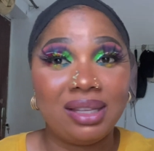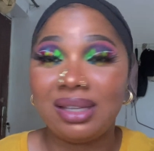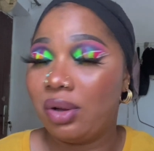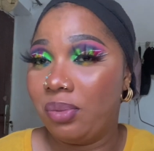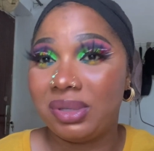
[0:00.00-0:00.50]
It
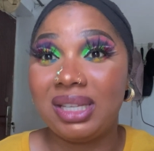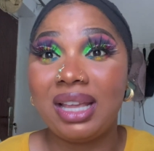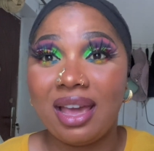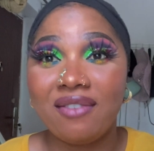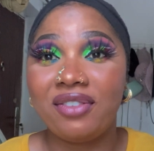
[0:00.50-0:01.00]
comes in
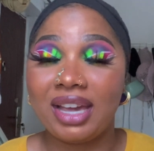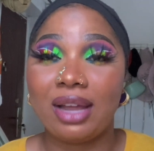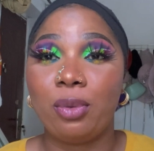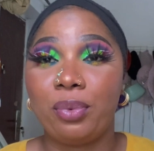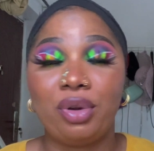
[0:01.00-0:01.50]
every
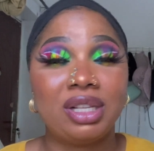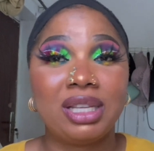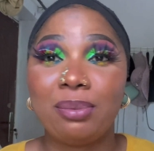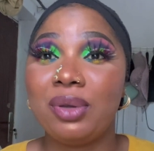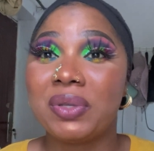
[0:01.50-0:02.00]
kind of product.
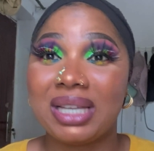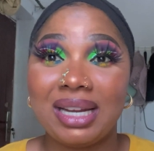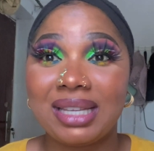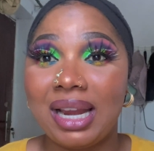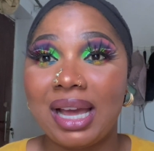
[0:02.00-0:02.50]
Same with
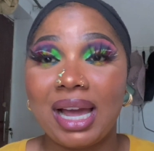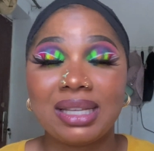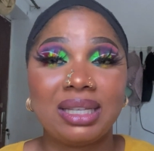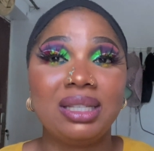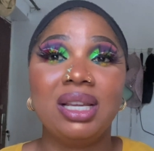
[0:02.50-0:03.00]
salicylic
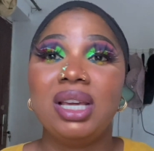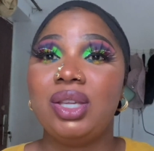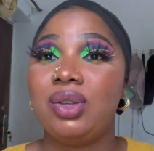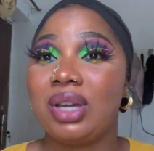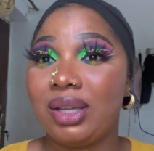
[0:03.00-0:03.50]
acid,
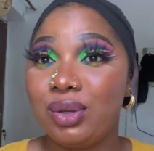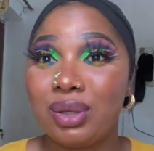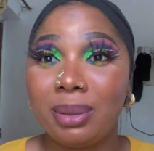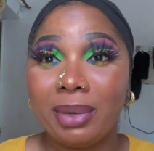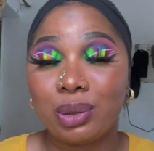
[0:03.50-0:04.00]
you can use
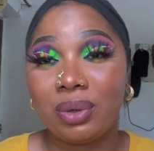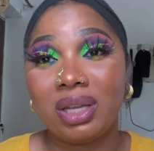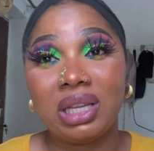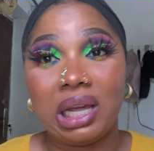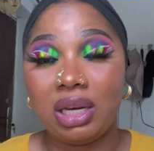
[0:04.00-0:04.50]
them as well
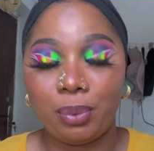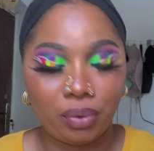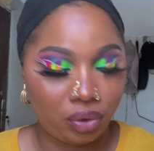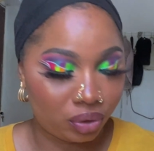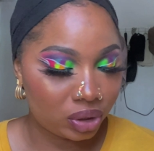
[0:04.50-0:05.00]
in any
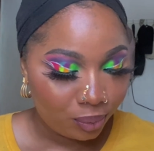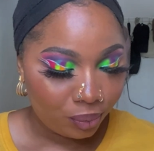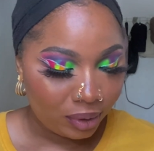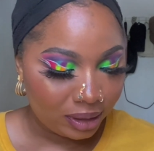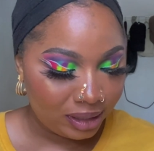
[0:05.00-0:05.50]
product.
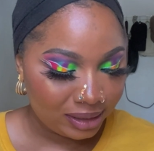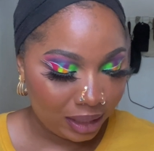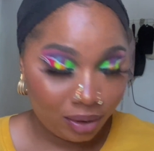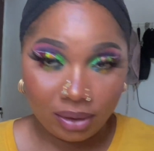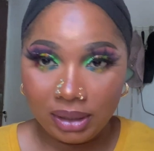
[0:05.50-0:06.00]
The
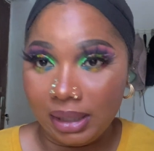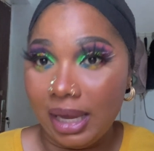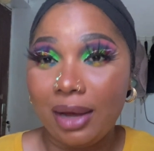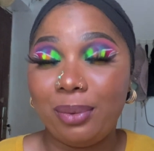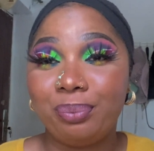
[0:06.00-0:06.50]
second
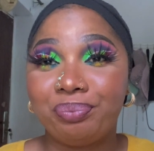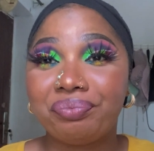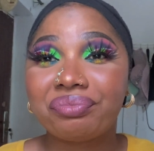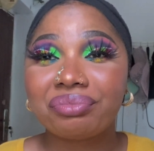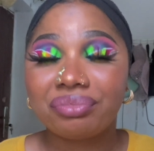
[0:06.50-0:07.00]
um,
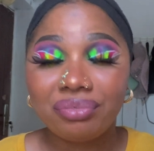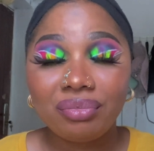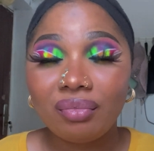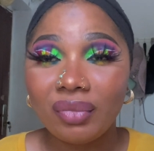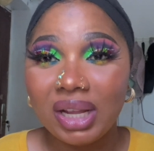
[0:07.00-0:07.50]

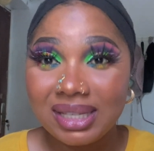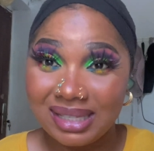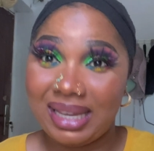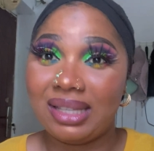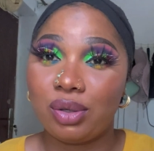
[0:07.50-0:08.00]

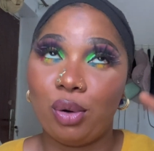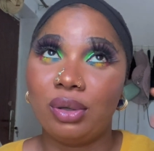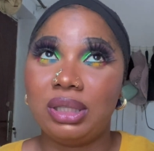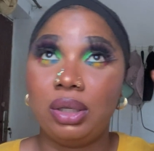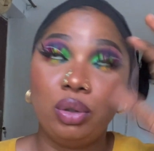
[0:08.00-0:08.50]
set or
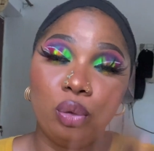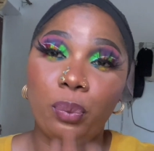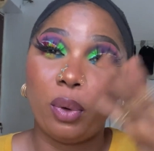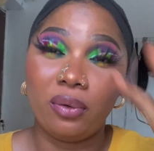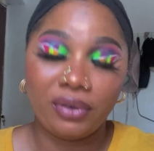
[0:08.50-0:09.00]
the group
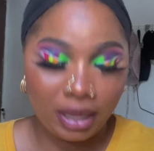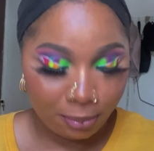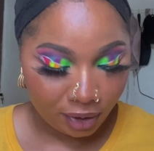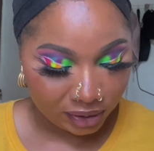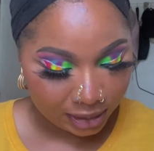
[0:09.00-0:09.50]
of
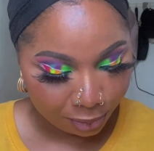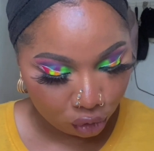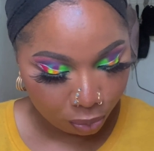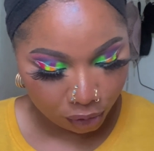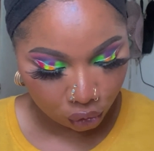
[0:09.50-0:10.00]
chemicals I'm
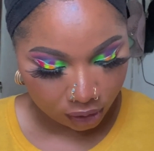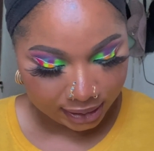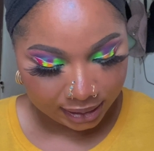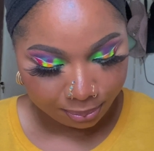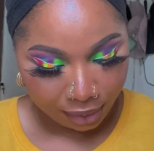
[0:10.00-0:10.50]
going to be
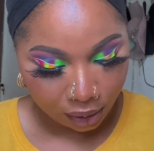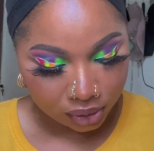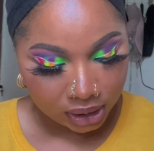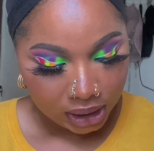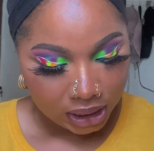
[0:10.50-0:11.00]
talking
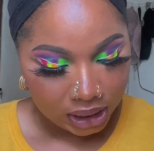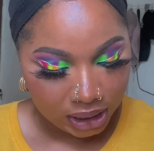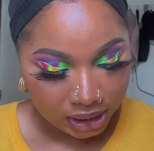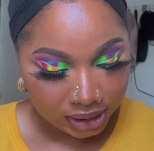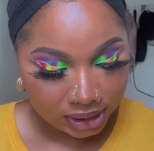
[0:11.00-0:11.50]
about
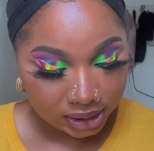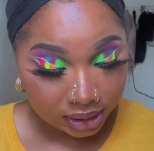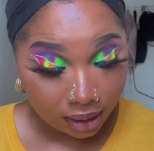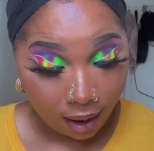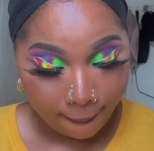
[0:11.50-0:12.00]
is
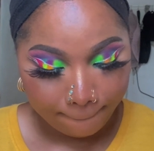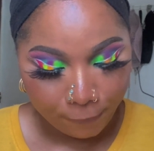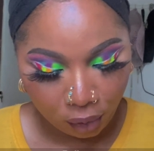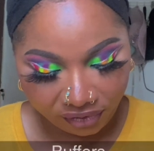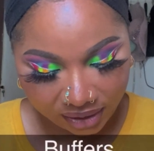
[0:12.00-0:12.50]

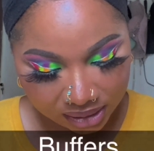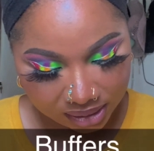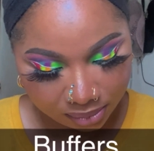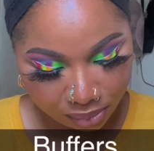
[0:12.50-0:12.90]
buffers.